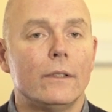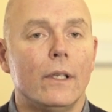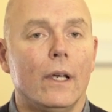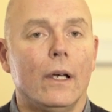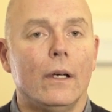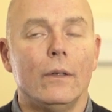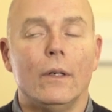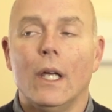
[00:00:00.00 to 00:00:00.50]

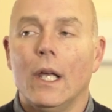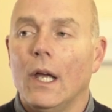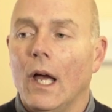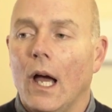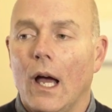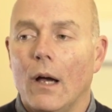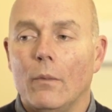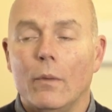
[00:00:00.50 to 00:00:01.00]
So
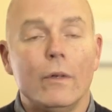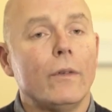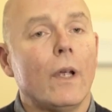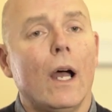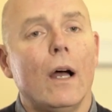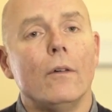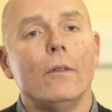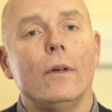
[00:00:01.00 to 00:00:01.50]
we've
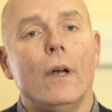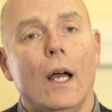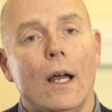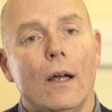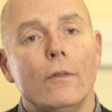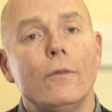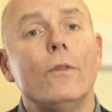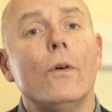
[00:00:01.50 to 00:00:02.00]

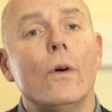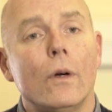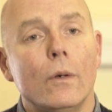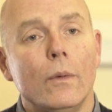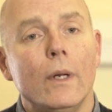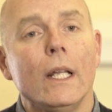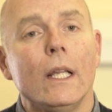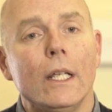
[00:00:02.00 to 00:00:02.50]
got four
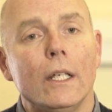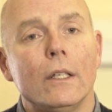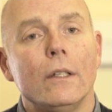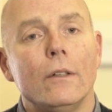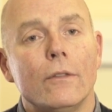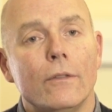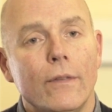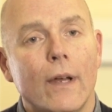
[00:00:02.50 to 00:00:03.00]
really
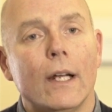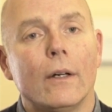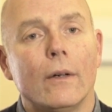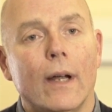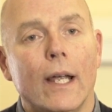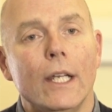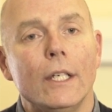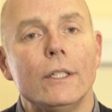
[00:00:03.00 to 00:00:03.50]
good
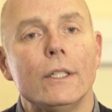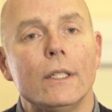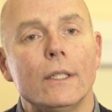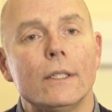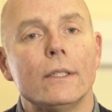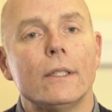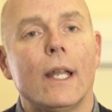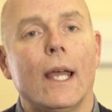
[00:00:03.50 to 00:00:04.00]
federations